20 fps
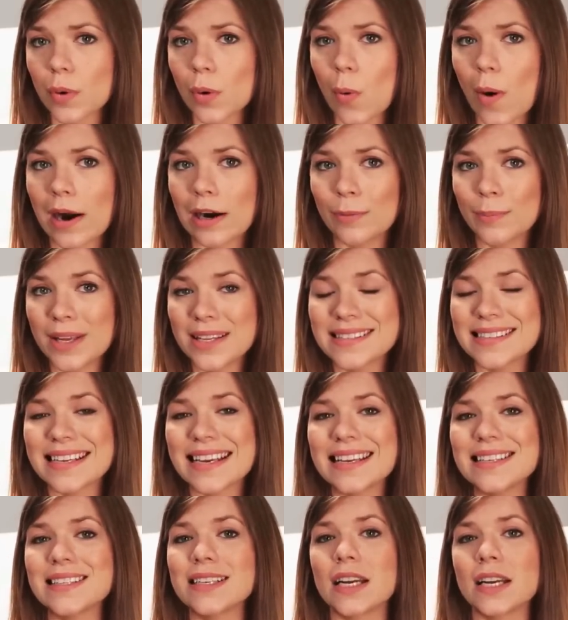those requirements
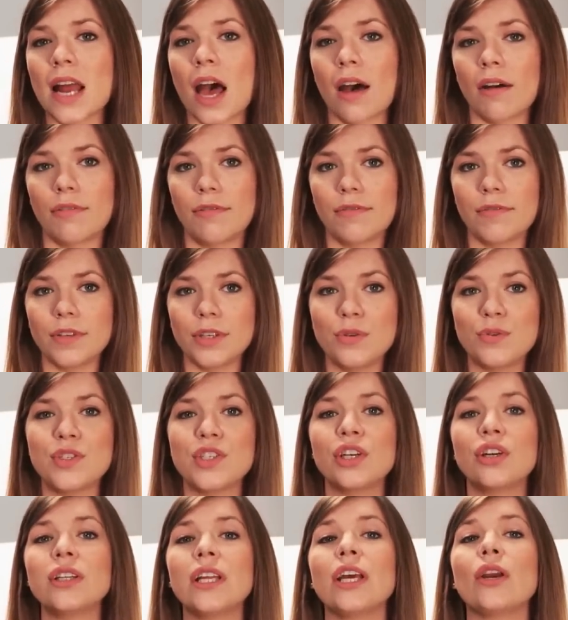isn't enough. You
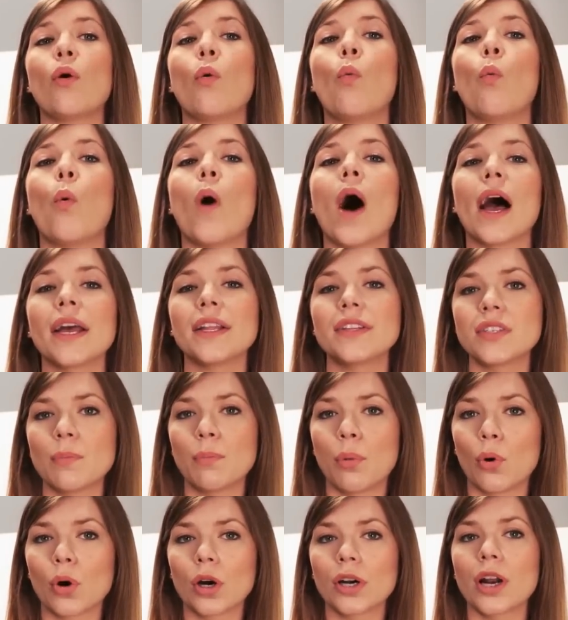still need wide
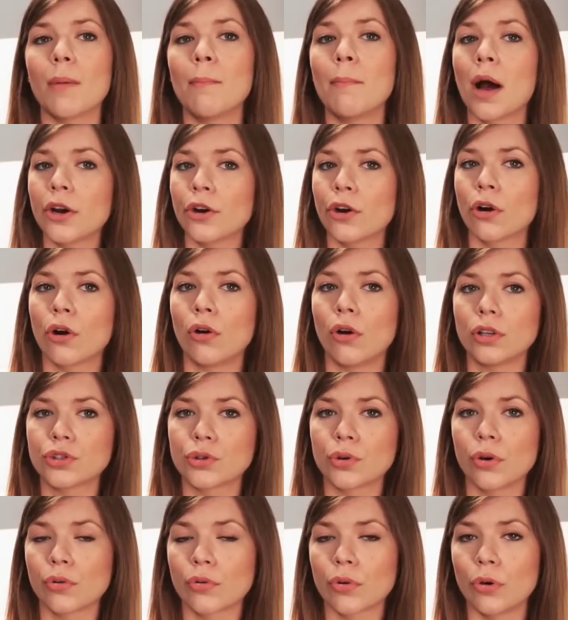support among your
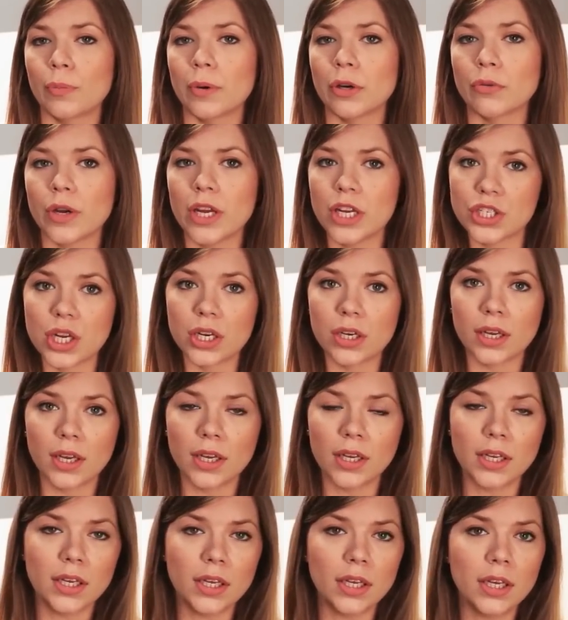cultural group and region.
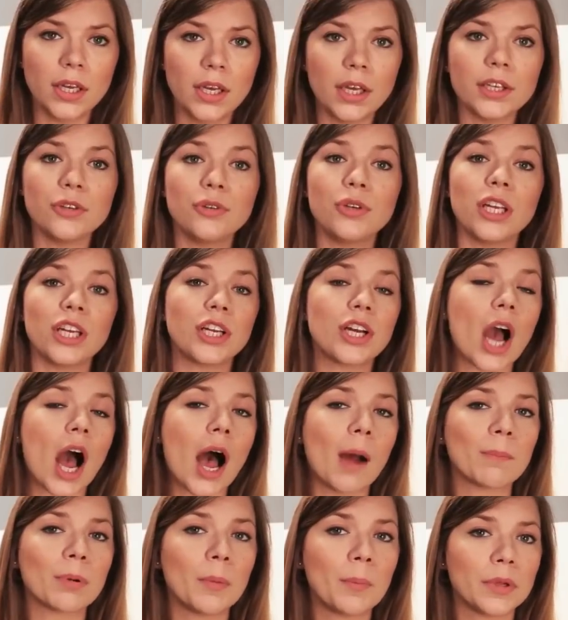You need
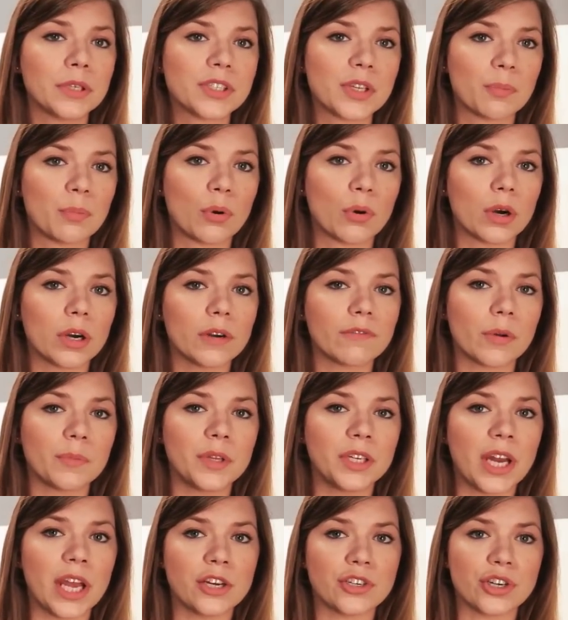comparable support from
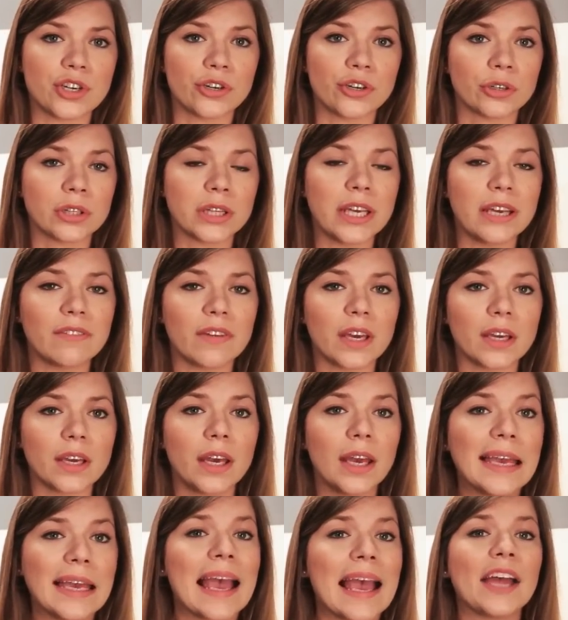the nation you're
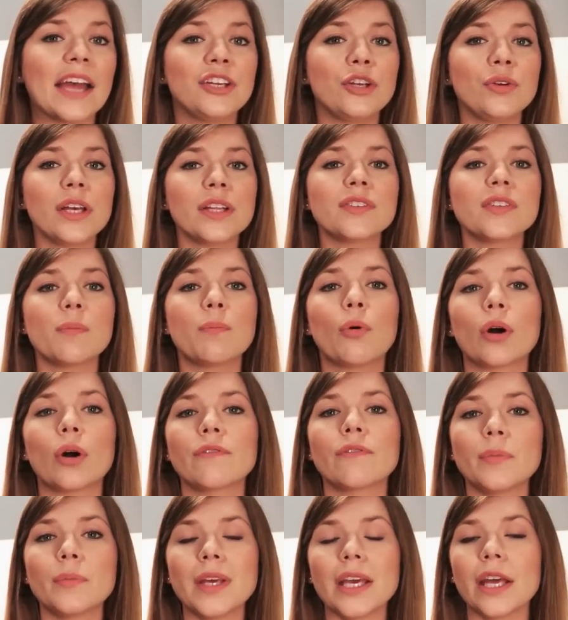leaving, and you need
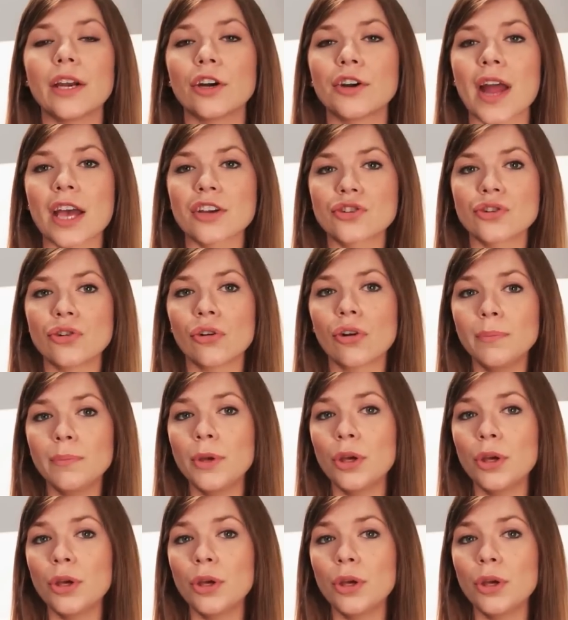support from the international